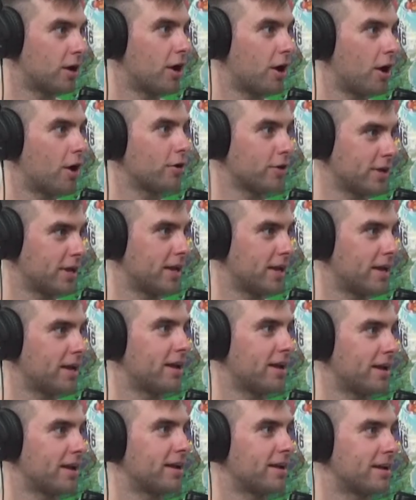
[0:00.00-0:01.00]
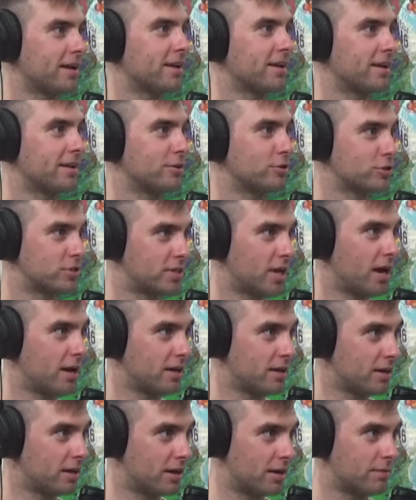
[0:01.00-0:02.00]
Yeah. You're
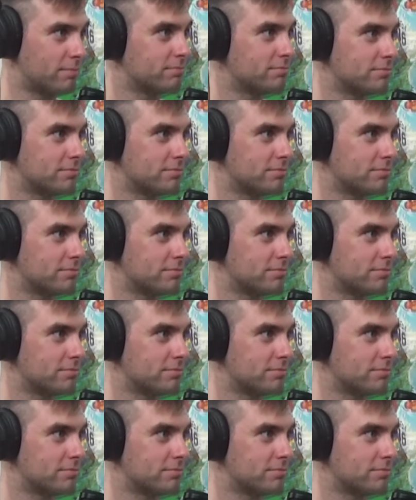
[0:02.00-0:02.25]
signing up.